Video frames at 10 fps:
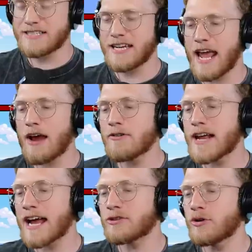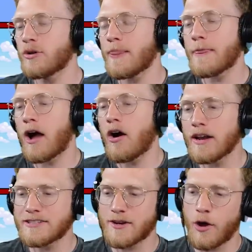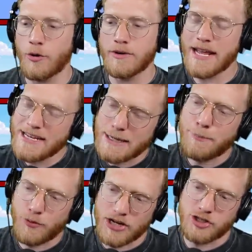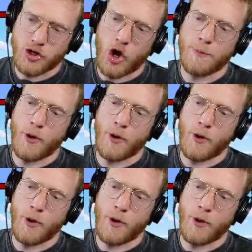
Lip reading: You see, Aerodactyl on its own is a pretty strong